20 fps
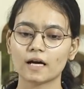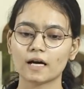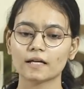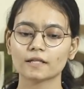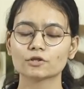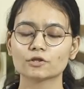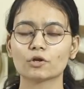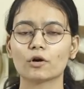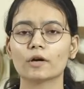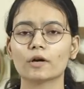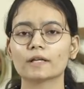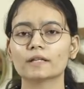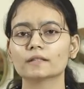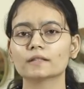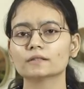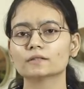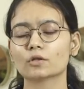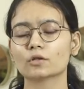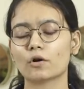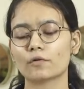I
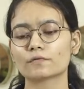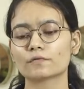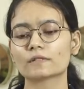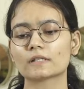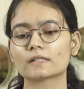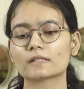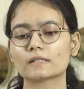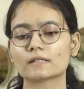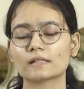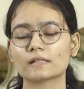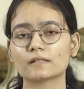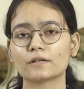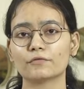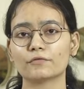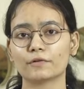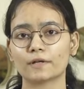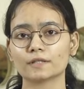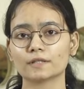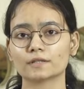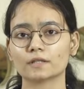joined SoftSages as a
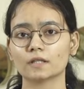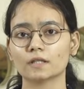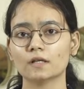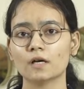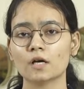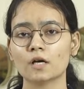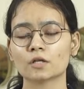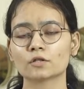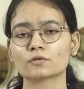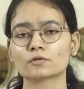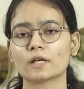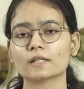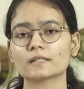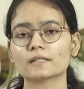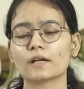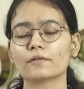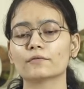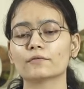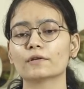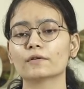fresher, so as
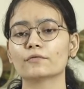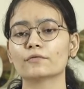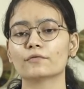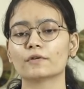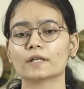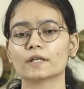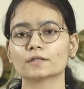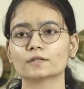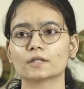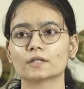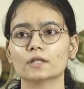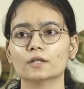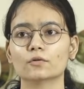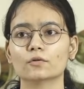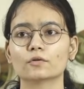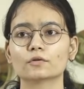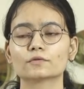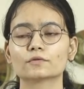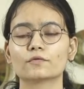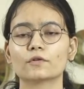every fresher
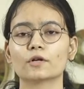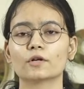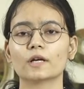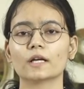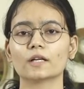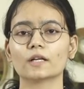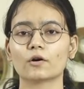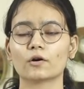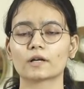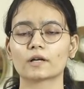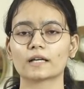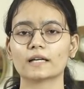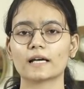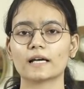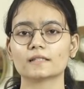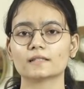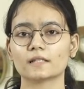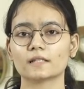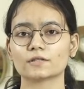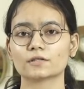looks for an
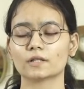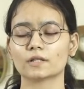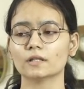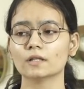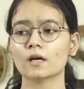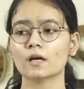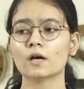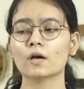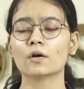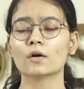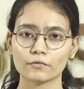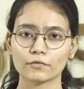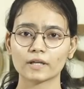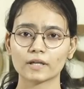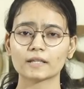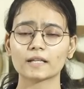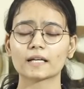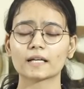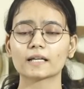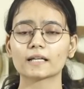organization
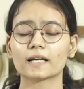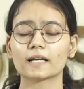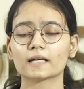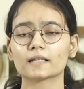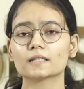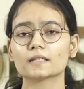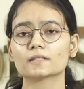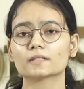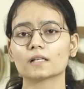where they can get the